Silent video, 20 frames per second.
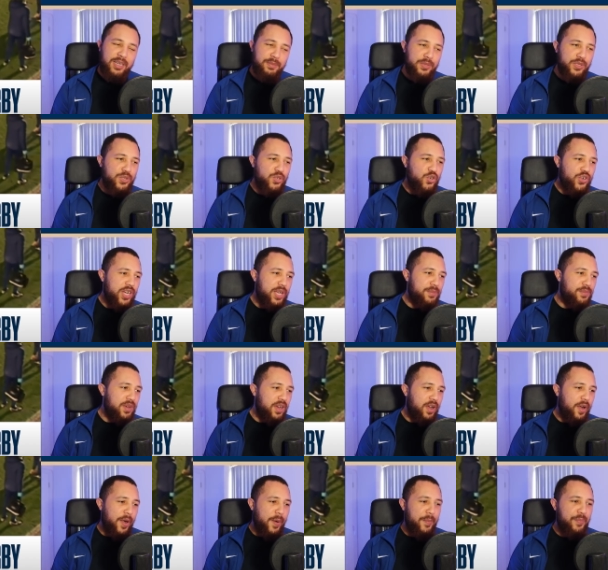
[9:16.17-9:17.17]
I'm sorry,
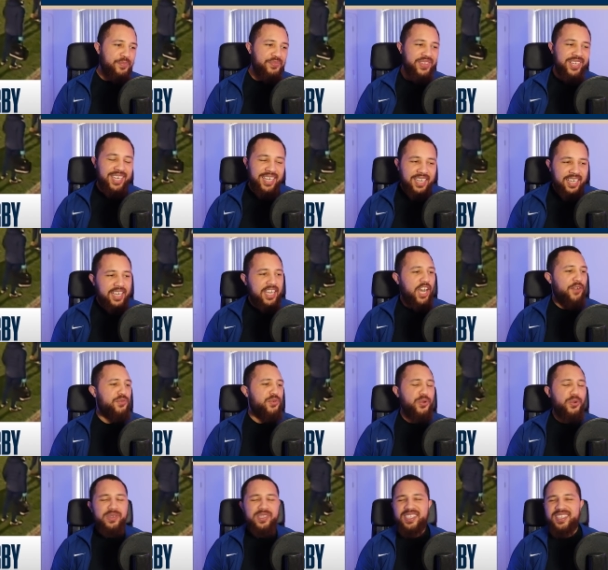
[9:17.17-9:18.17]
but of
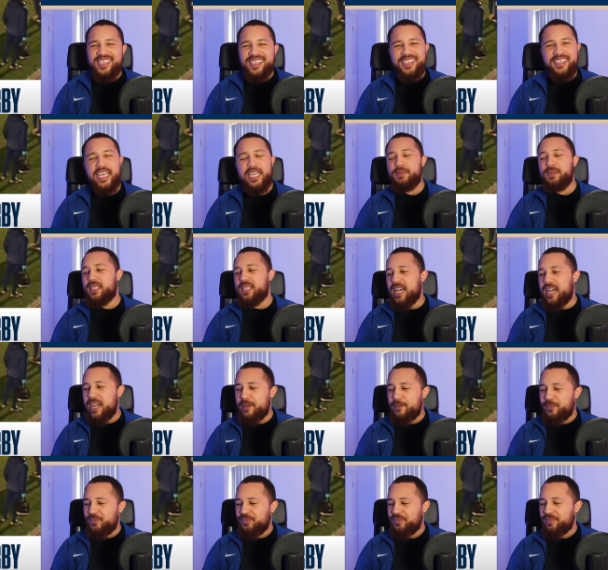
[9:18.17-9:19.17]
course, at the same
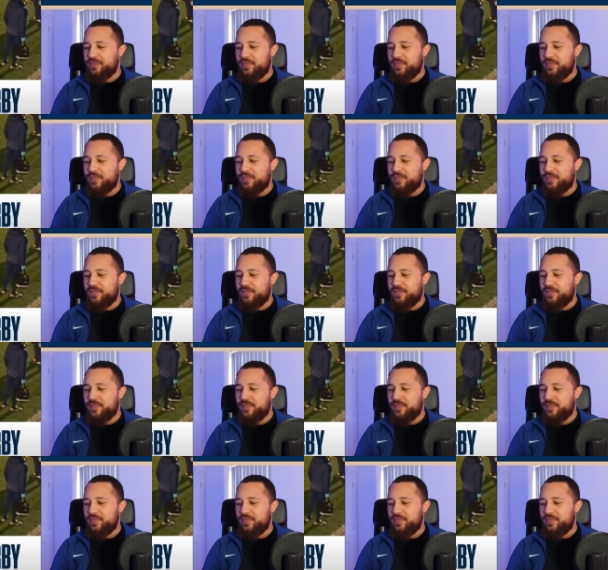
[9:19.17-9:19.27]
time,